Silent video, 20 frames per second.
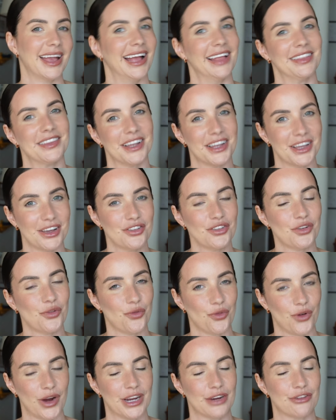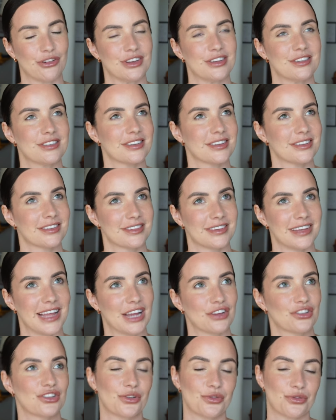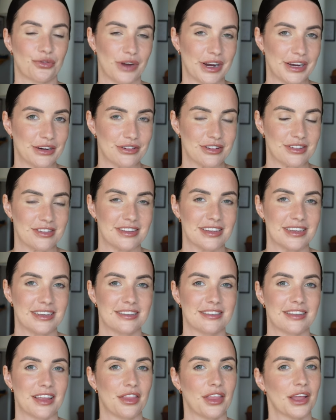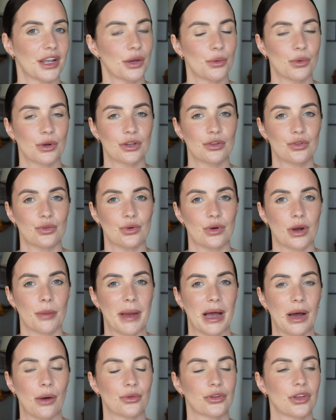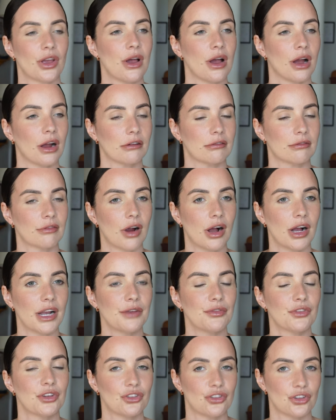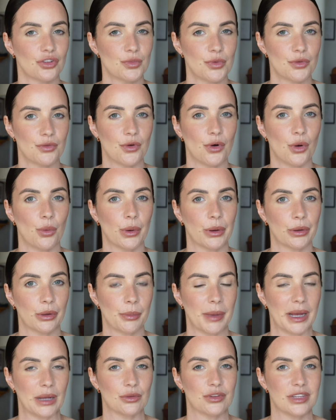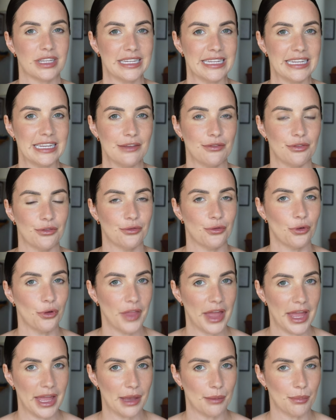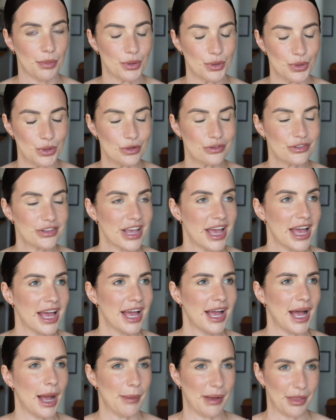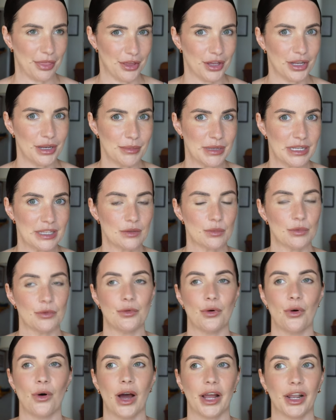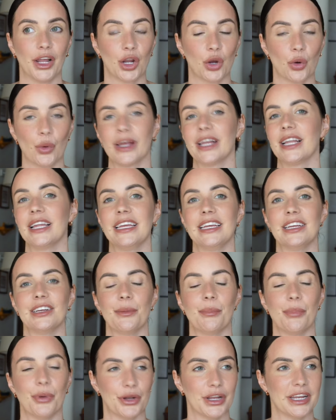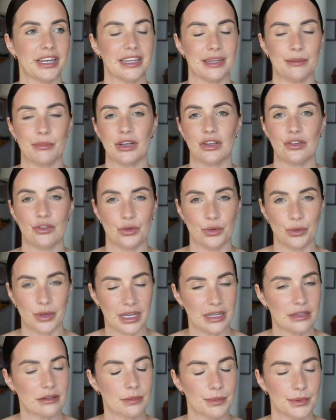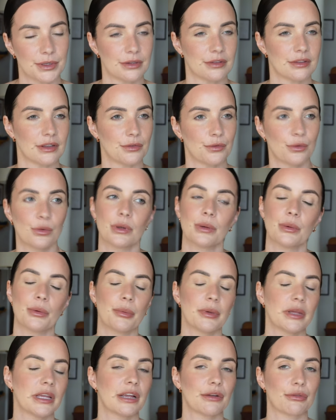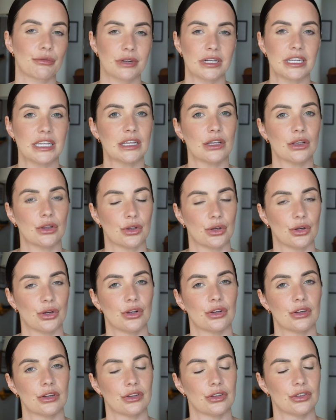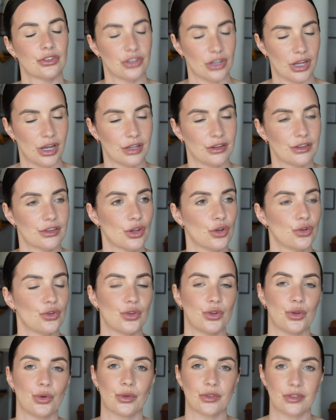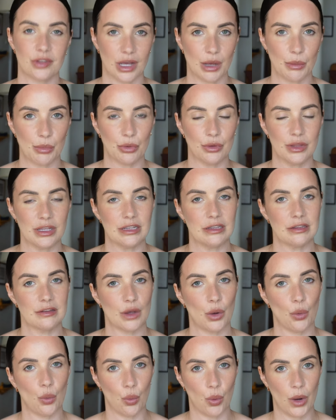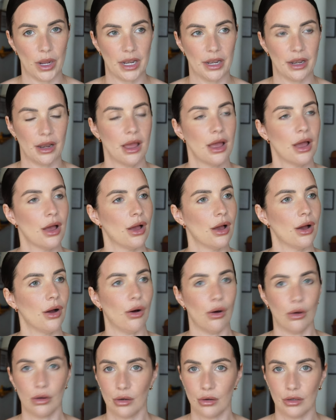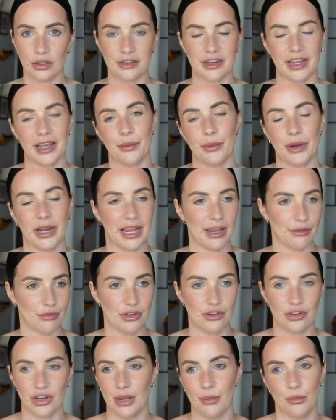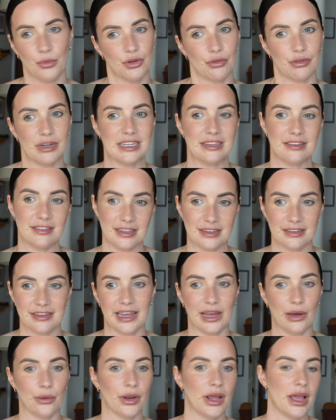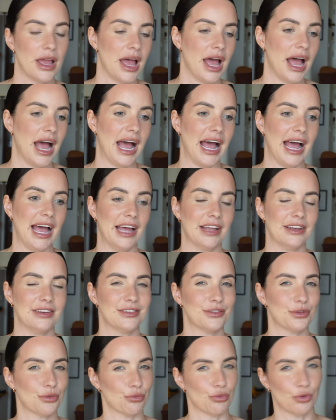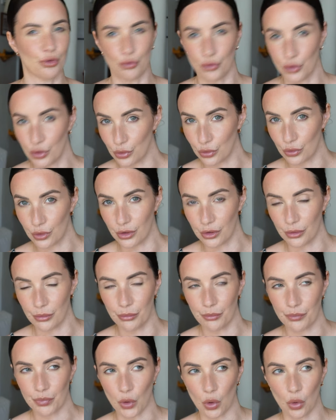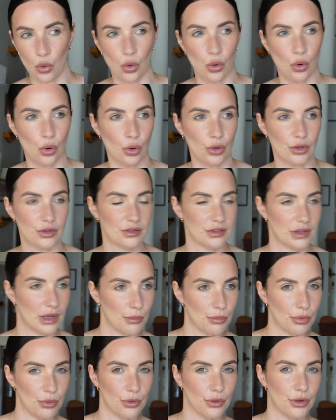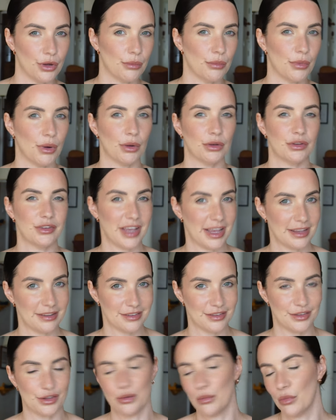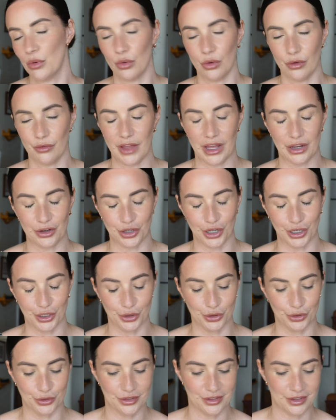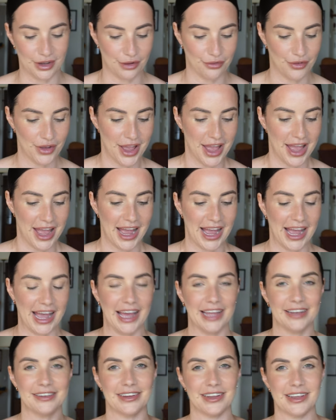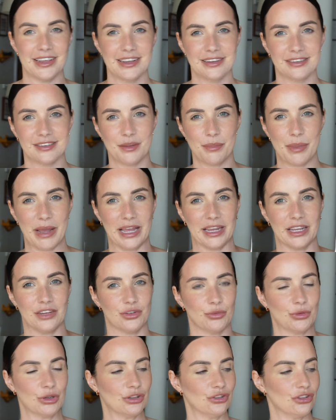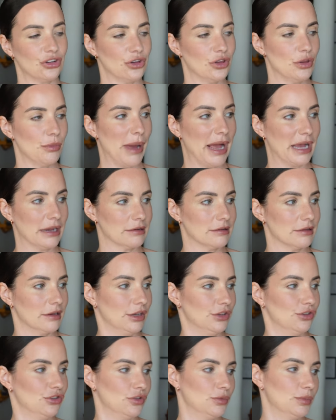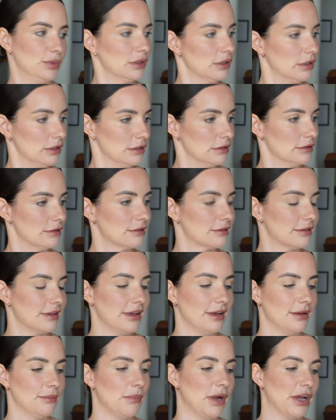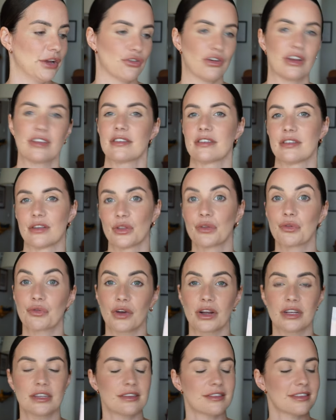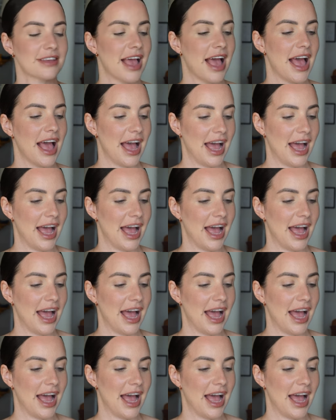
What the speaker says: And the last fragrance slash fragrances that I want to talk about arrived just before we were about to leave for the airport, about 30 minutes before, and I quickly put it in my suitcase because I thought it would be a really good chance to sample these when on holiday, when I have the time to really sit down and review them or sample them, test them, all of that kind of good stuff. And here's the package. I'm going to show you the back side just because my address is on the front.